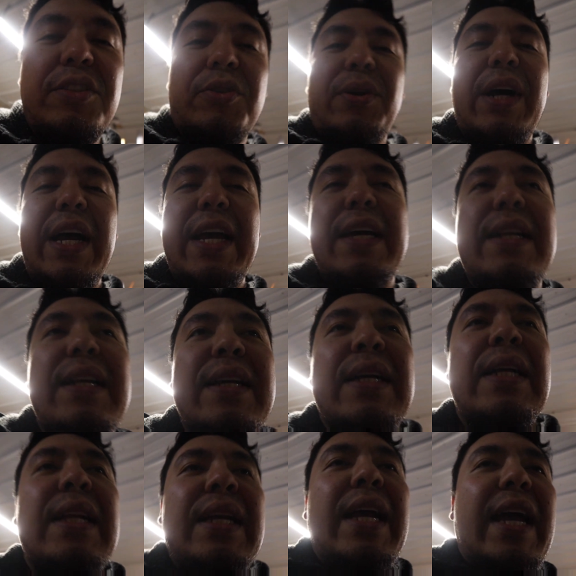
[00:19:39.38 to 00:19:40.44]
try it,
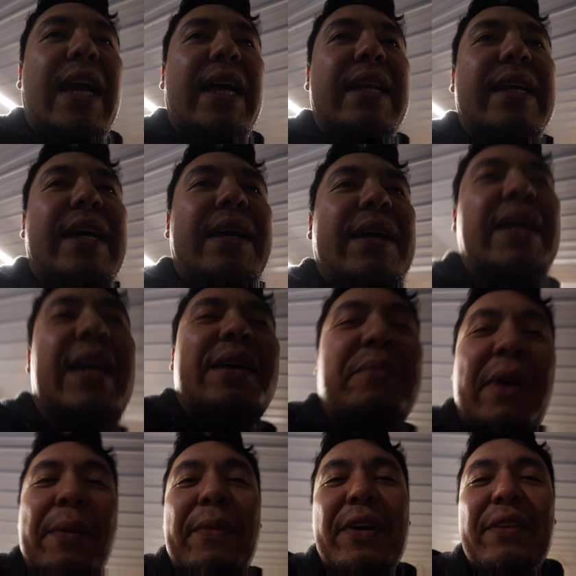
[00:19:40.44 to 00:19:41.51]
and I
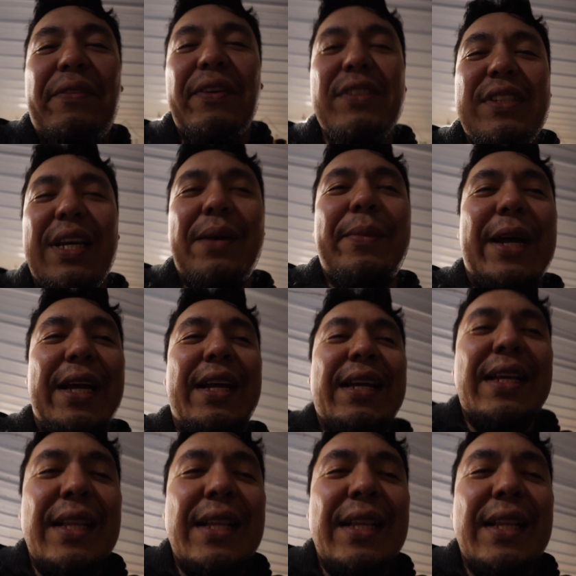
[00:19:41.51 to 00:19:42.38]
remember the first time I